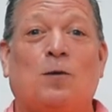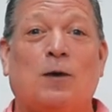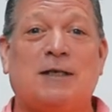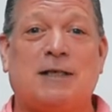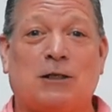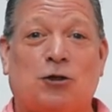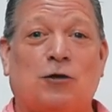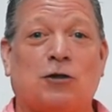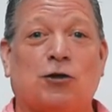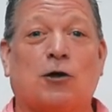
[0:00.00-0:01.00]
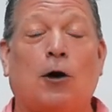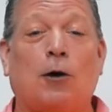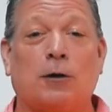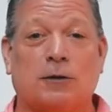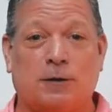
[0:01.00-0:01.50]
What is that structure
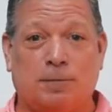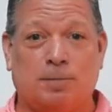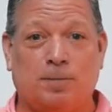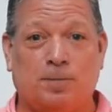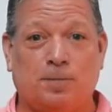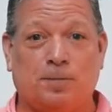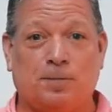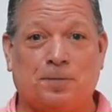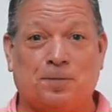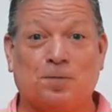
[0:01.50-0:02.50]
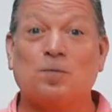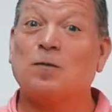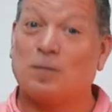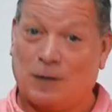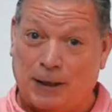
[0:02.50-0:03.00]
called?
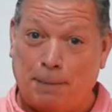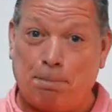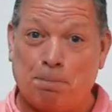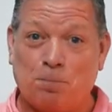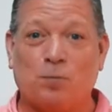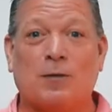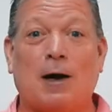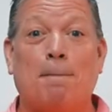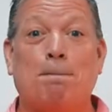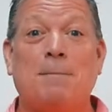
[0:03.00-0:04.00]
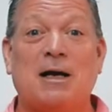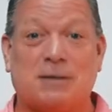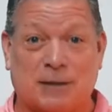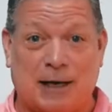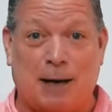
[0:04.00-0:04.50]
Yep, a
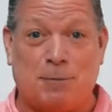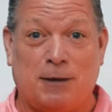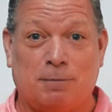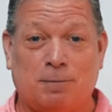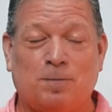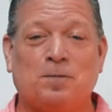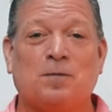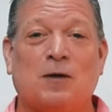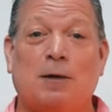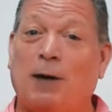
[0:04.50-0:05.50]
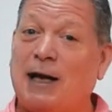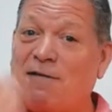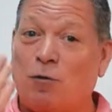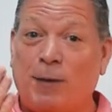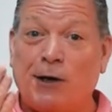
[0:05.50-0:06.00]
medicine cabinet. It might
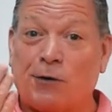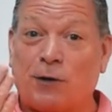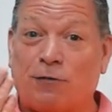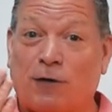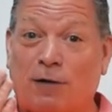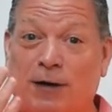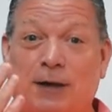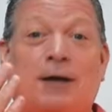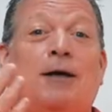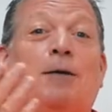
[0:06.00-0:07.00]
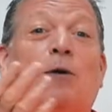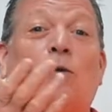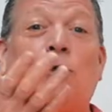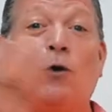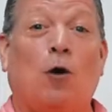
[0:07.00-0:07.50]
have a mirror on the front of it, but
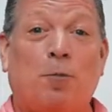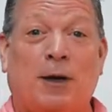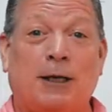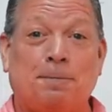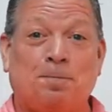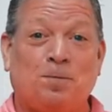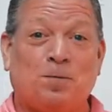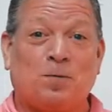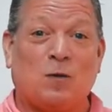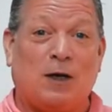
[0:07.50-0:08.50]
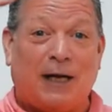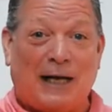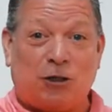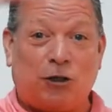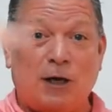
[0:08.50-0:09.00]
when you open it, it
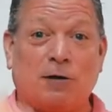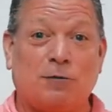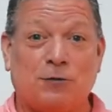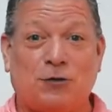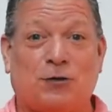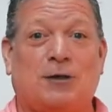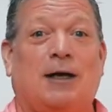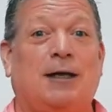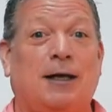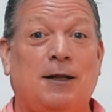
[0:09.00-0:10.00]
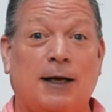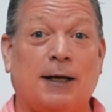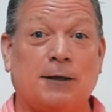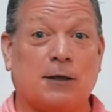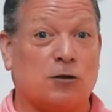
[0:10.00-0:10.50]
has shelves, and in
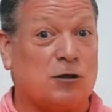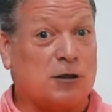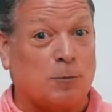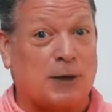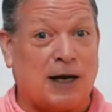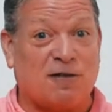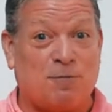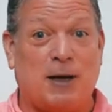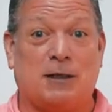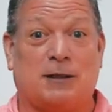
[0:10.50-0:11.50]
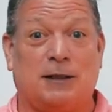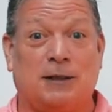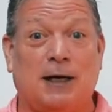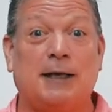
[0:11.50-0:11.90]
there's some kind of medicine.